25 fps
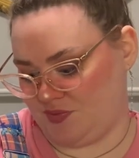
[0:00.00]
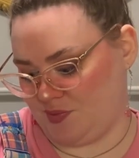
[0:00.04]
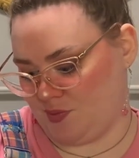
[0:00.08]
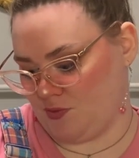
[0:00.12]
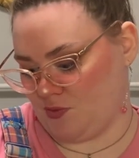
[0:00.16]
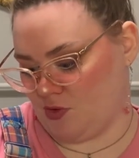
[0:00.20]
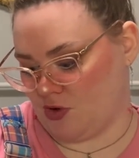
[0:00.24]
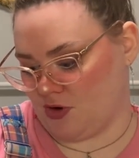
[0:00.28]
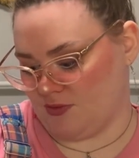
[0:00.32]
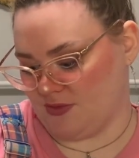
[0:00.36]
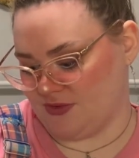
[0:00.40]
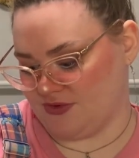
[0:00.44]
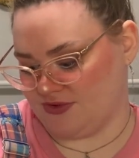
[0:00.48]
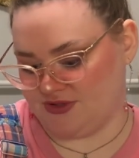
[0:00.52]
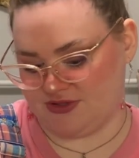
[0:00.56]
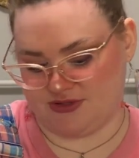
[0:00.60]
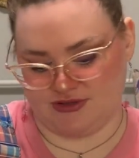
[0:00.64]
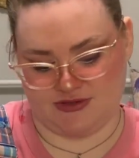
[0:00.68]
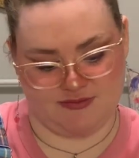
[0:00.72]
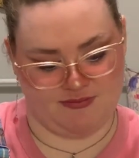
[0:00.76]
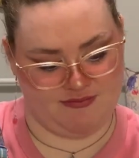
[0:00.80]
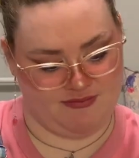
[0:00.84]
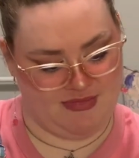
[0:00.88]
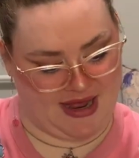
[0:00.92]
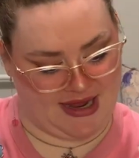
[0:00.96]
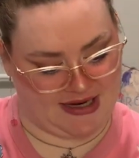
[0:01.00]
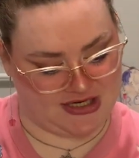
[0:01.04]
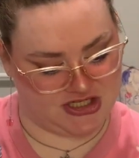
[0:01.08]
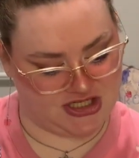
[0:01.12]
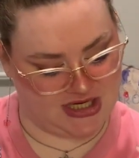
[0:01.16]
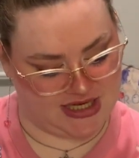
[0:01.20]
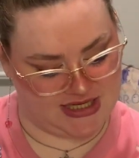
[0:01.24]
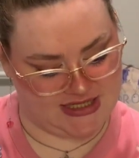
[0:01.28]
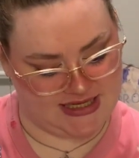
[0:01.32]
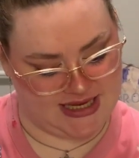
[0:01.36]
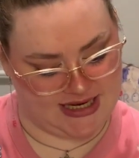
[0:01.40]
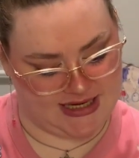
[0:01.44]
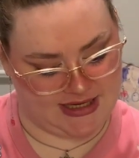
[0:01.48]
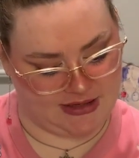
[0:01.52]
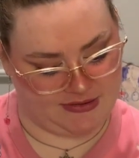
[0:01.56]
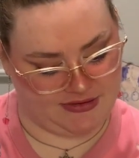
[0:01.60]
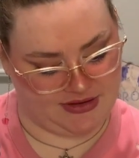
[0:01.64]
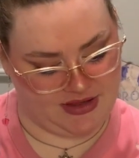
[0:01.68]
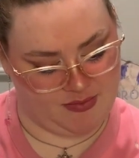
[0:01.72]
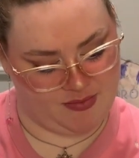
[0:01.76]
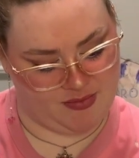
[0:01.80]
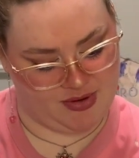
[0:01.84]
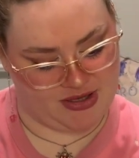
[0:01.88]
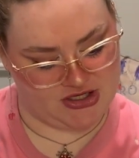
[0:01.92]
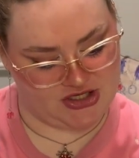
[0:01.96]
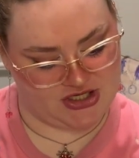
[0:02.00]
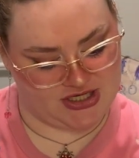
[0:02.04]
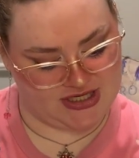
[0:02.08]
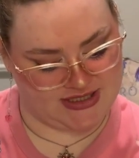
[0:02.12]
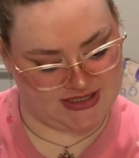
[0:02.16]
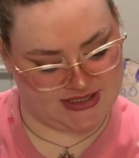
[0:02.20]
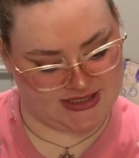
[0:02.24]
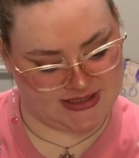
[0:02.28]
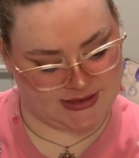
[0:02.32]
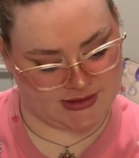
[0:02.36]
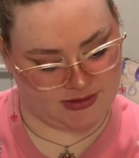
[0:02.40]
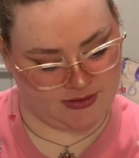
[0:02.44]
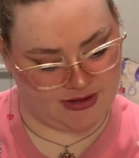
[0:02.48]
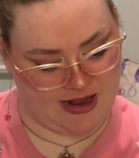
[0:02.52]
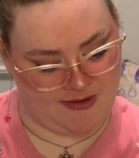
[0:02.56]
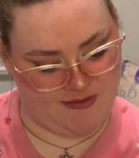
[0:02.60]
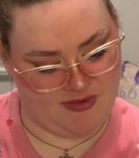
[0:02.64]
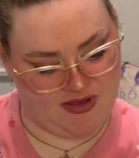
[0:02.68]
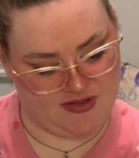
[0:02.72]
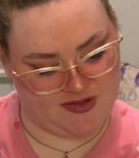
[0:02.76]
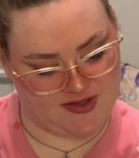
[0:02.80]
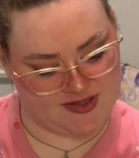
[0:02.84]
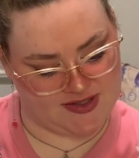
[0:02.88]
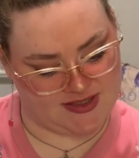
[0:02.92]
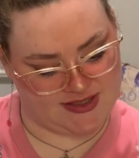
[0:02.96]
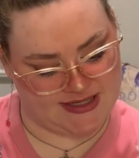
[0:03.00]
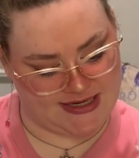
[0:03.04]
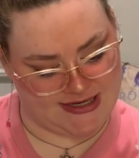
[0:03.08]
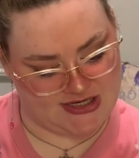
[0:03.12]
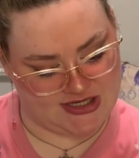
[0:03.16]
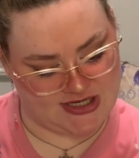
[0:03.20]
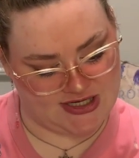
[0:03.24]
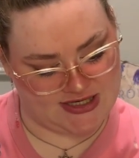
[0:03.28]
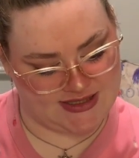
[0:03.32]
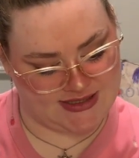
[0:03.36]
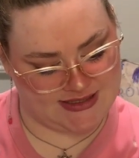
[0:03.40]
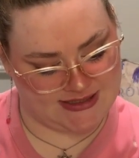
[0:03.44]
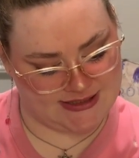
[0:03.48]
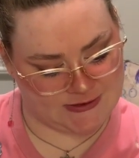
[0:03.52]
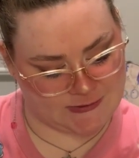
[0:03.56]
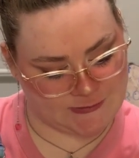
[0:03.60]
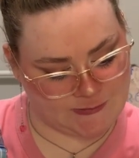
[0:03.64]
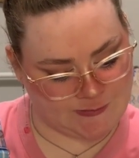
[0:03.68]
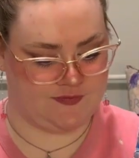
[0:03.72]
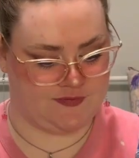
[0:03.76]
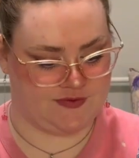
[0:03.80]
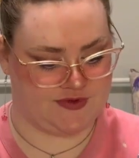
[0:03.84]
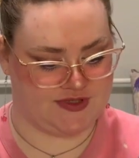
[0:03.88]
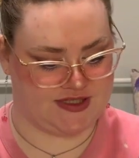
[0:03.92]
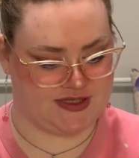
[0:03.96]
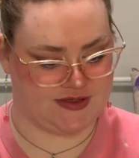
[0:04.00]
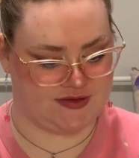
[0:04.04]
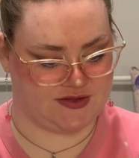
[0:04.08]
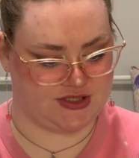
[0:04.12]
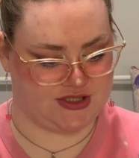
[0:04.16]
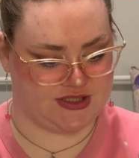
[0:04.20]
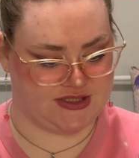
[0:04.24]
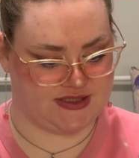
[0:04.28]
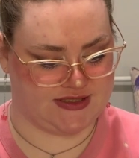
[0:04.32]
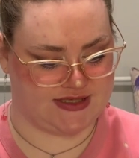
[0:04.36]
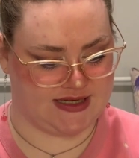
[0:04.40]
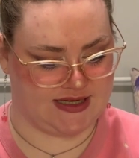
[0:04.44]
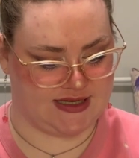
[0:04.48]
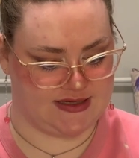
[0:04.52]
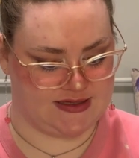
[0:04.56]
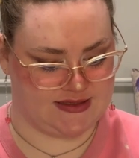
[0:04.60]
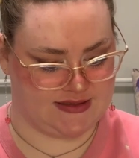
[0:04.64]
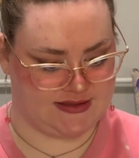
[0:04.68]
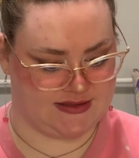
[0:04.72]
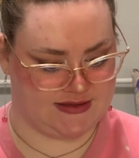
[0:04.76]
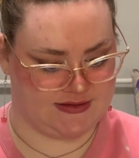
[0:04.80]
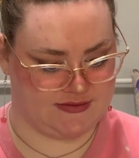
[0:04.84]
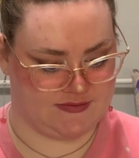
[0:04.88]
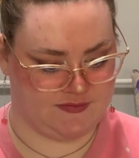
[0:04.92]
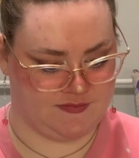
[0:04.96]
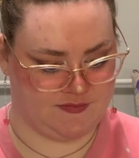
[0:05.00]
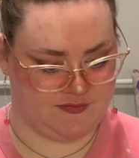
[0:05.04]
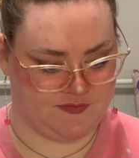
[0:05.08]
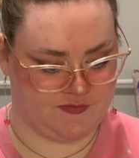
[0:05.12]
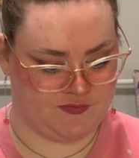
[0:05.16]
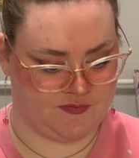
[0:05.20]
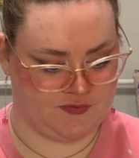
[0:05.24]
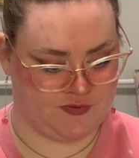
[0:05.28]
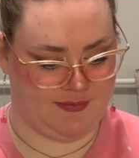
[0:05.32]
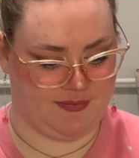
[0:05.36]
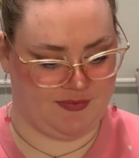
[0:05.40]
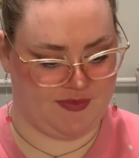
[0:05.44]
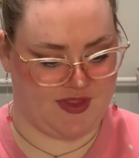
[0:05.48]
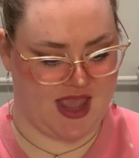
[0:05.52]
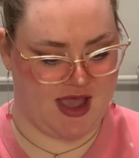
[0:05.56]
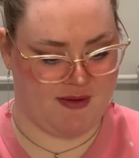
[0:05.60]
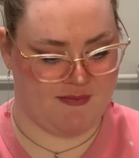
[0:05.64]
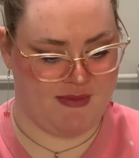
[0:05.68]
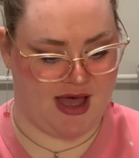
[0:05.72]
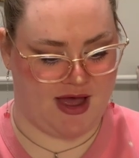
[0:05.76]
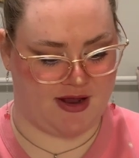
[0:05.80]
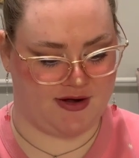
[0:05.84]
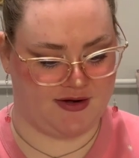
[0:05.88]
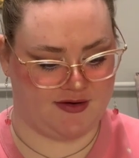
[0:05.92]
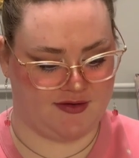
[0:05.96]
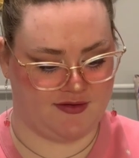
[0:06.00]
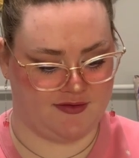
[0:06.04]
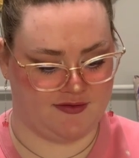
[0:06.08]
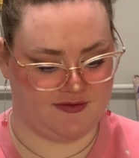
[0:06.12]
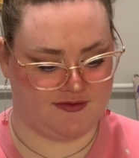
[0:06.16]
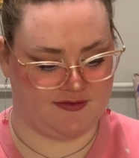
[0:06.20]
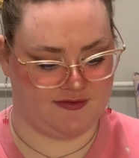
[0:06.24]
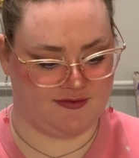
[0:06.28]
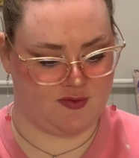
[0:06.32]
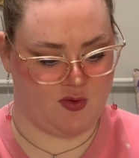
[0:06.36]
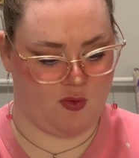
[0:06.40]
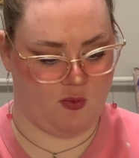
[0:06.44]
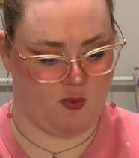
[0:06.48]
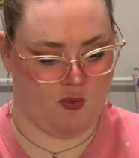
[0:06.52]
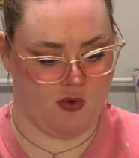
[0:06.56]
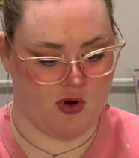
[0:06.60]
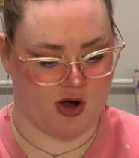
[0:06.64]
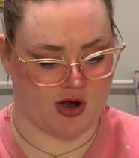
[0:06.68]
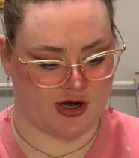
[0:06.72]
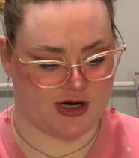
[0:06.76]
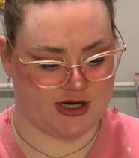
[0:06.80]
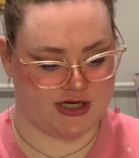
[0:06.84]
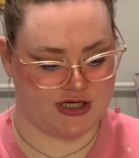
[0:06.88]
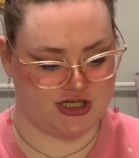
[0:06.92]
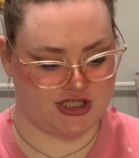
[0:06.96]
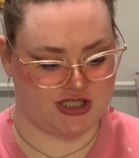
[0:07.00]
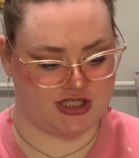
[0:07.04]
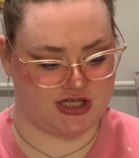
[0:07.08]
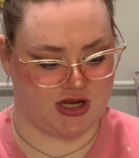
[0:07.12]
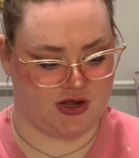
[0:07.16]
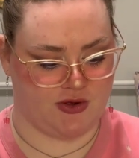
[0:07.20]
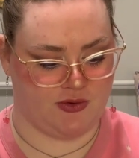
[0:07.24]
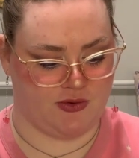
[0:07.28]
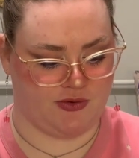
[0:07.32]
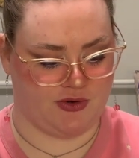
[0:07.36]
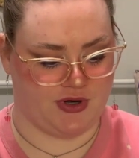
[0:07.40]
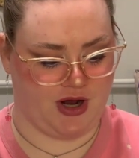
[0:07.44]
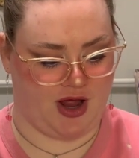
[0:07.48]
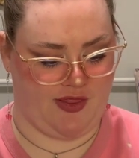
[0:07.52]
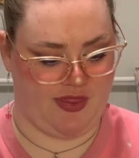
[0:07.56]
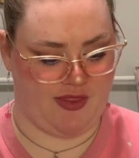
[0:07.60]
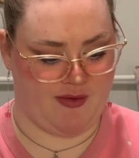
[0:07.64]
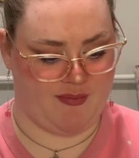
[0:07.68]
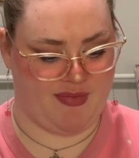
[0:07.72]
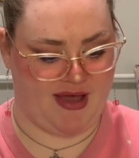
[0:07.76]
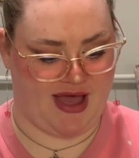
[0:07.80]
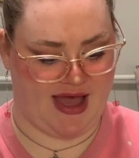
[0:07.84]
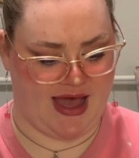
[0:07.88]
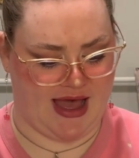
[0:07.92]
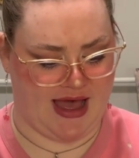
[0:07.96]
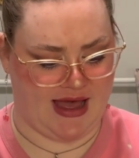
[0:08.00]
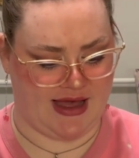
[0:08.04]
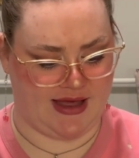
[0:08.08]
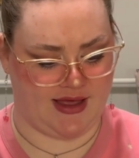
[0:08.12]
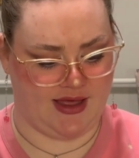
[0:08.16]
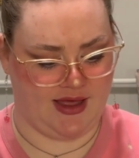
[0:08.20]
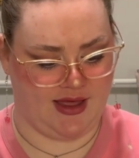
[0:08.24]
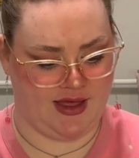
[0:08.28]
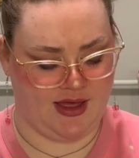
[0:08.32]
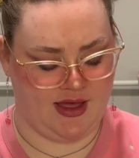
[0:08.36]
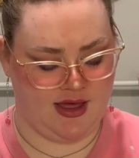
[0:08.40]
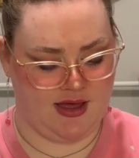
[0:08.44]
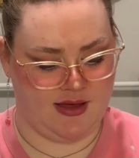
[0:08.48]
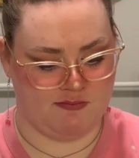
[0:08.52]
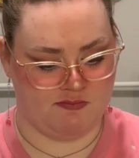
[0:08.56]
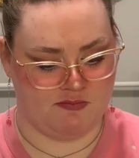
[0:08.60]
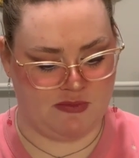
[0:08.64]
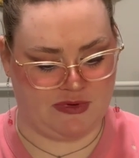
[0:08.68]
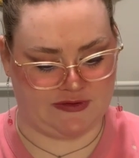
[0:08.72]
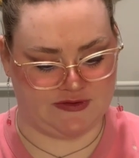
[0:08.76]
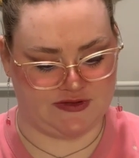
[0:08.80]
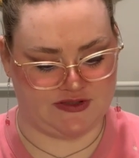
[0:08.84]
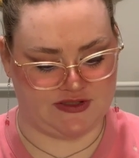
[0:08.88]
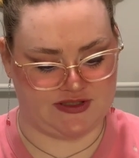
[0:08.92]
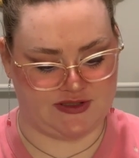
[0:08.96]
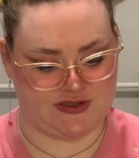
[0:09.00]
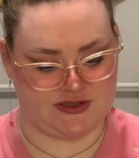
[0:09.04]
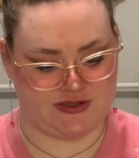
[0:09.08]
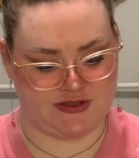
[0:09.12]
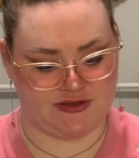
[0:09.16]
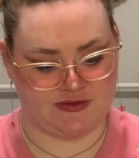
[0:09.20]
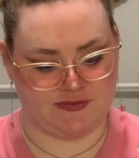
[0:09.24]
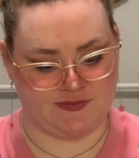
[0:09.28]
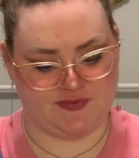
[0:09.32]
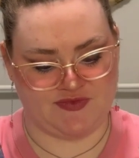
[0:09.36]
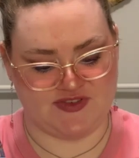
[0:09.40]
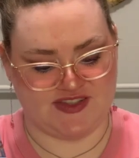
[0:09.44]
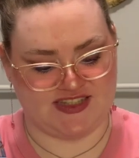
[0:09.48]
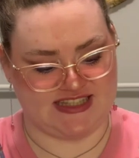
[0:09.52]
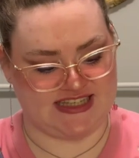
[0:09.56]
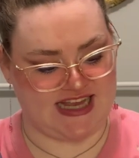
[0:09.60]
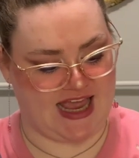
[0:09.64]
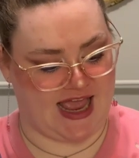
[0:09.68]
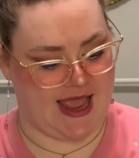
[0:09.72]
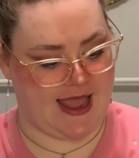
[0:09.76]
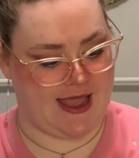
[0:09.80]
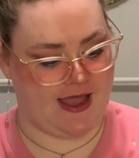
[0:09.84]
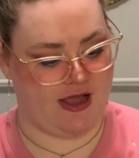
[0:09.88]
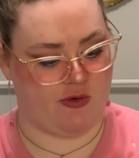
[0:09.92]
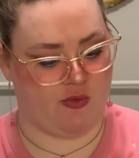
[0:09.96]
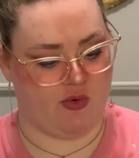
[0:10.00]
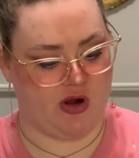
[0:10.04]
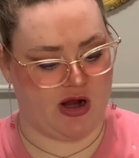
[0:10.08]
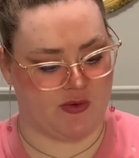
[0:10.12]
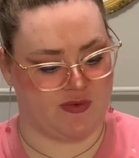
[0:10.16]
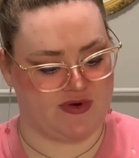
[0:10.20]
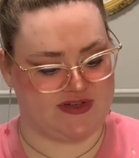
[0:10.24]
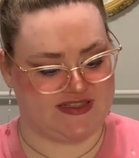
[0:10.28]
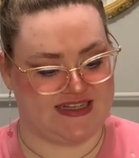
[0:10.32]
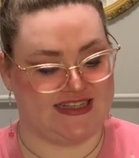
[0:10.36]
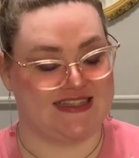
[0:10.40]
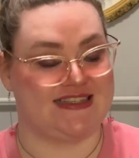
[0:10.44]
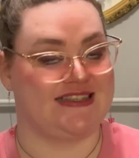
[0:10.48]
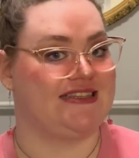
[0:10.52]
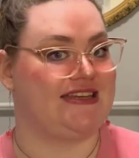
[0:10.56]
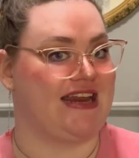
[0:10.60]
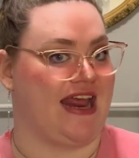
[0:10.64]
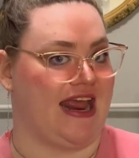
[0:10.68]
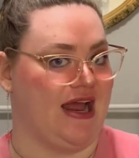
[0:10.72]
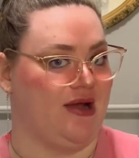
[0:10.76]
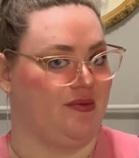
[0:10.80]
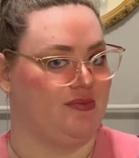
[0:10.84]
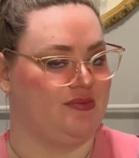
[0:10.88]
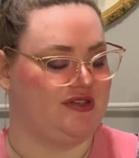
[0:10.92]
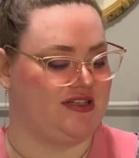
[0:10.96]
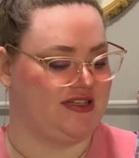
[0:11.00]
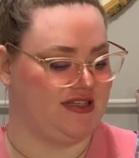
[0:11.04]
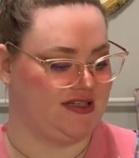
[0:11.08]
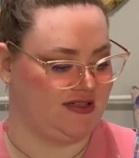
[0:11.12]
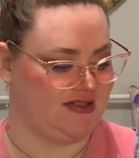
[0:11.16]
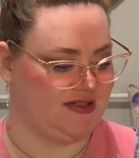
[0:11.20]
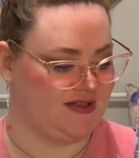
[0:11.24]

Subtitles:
almost match identically, but she's describing the stitches. So she says, the amount of work shown on the bag, most say, where was it stamped?